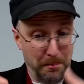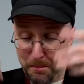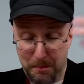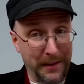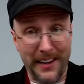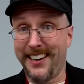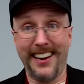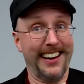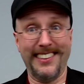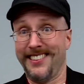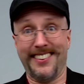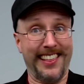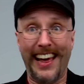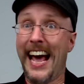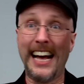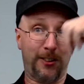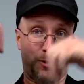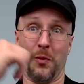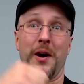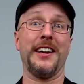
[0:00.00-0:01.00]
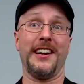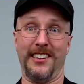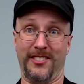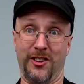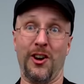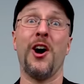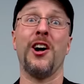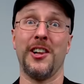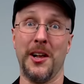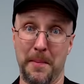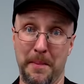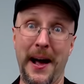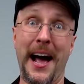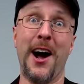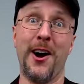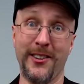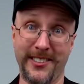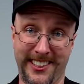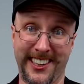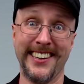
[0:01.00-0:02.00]
Because that's what it's all
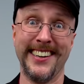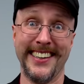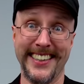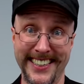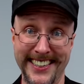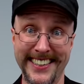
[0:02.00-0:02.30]
about!